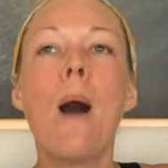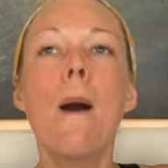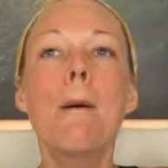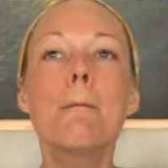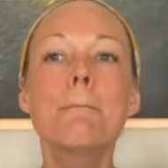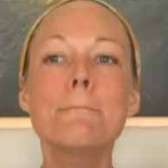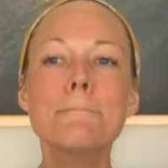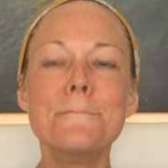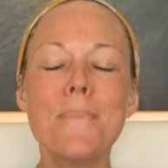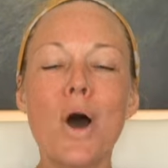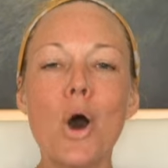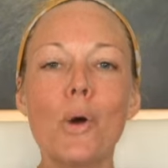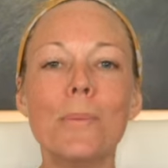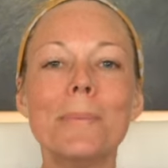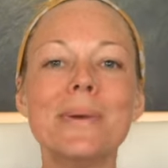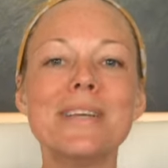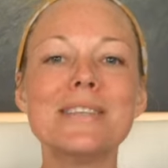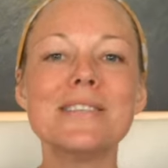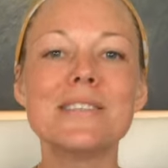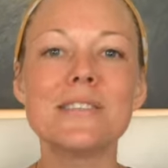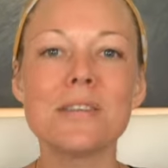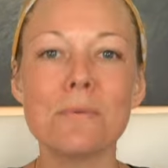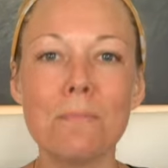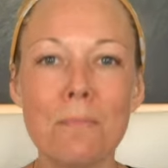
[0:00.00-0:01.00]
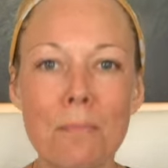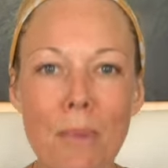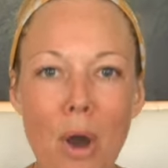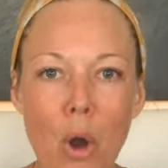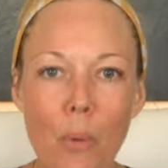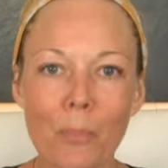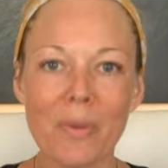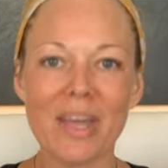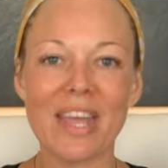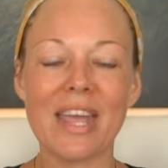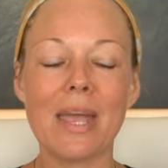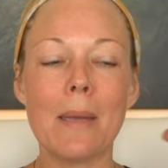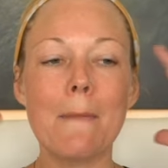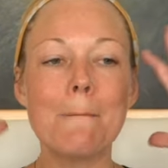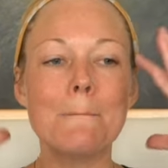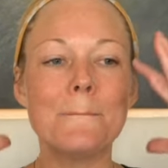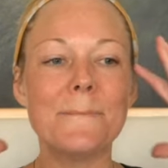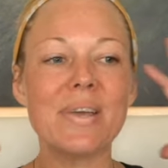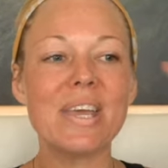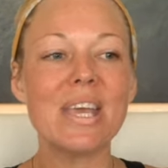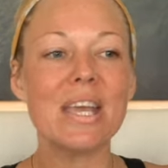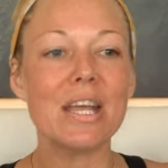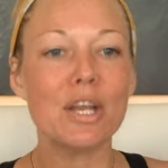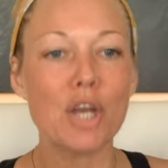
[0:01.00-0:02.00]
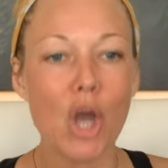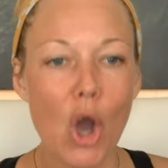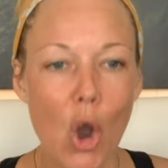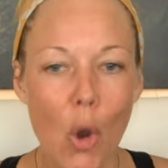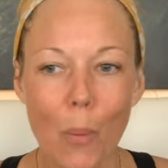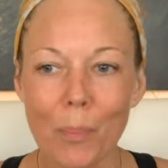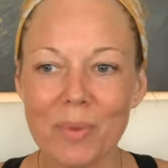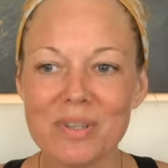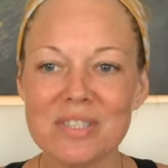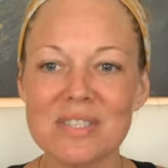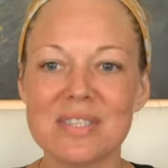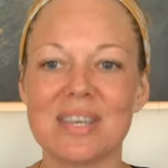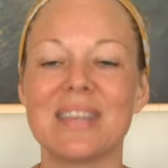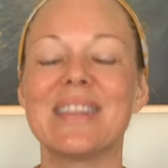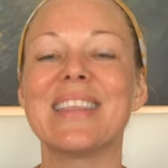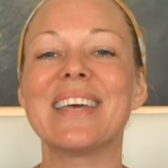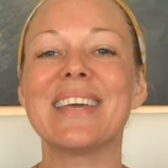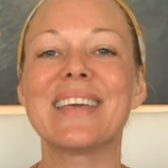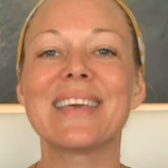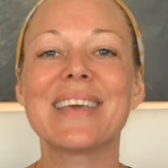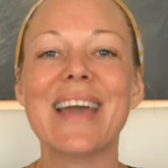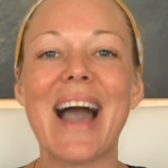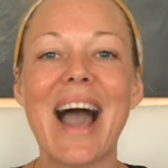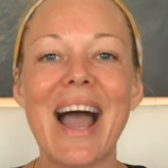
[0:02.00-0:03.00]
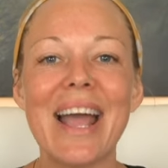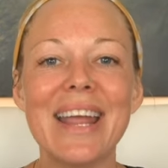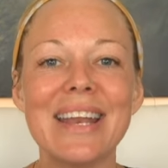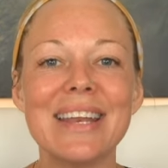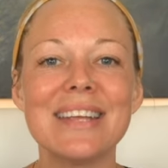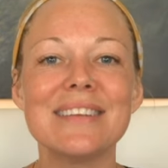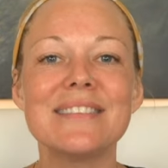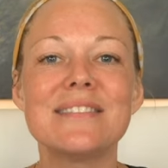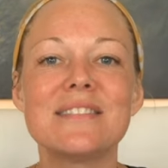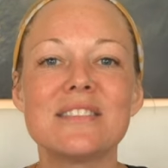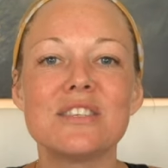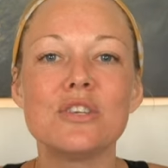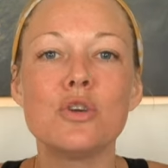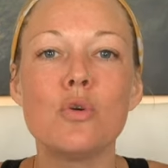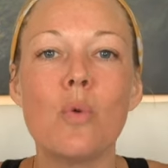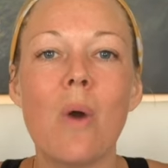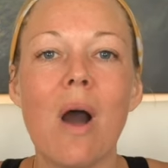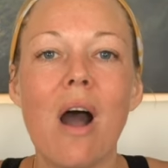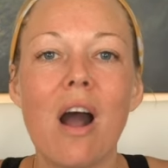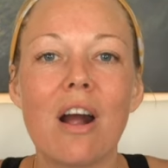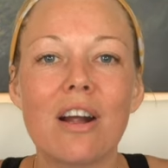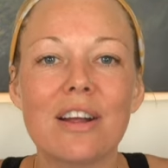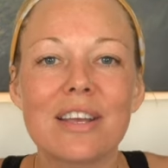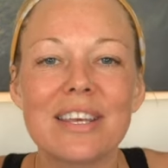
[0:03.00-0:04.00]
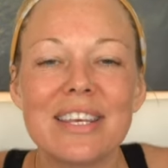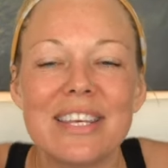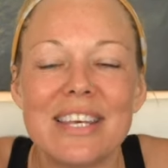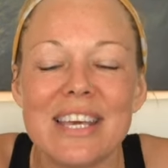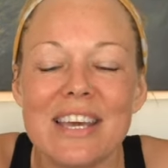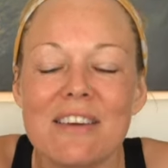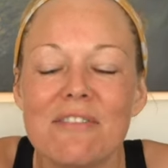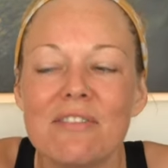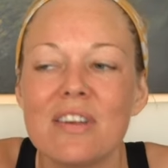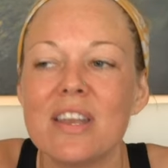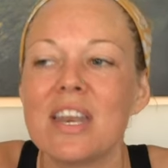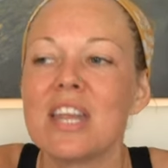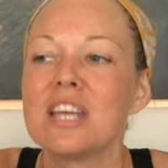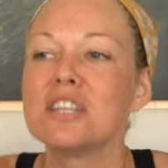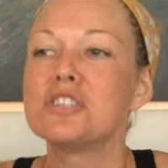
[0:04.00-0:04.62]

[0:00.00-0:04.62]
moment to moment and being open to the guidance you are given.